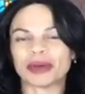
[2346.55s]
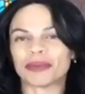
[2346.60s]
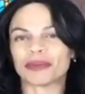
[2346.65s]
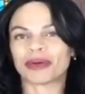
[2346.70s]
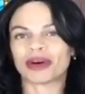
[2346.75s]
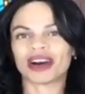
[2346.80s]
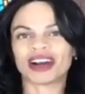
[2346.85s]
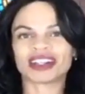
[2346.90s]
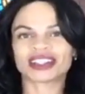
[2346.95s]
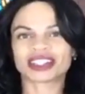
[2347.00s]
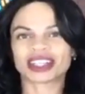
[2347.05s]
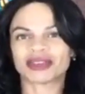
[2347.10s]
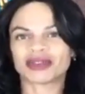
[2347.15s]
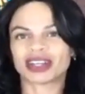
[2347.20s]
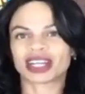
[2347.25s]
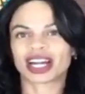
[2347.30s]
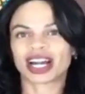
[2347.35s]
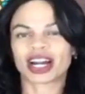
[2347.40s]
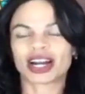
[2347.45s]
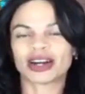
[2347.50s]
and parts of
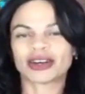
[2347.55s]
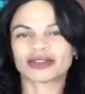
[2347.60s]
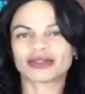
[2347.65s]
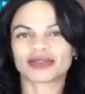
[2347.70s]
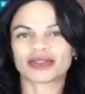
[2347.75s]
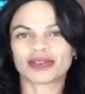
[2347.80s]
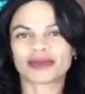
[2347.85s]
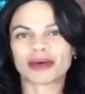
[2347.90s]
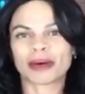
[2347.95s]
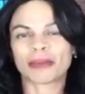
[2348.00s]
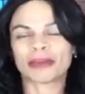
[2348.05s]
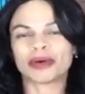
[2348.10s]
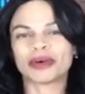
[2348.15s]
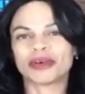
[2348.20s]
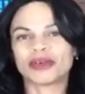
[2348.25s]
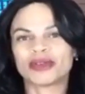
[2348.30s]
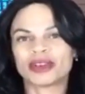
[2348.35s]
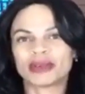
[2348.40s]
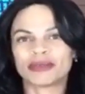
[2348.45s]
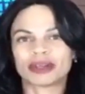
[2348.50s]
it comes from a
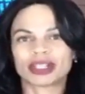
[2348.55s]
movie,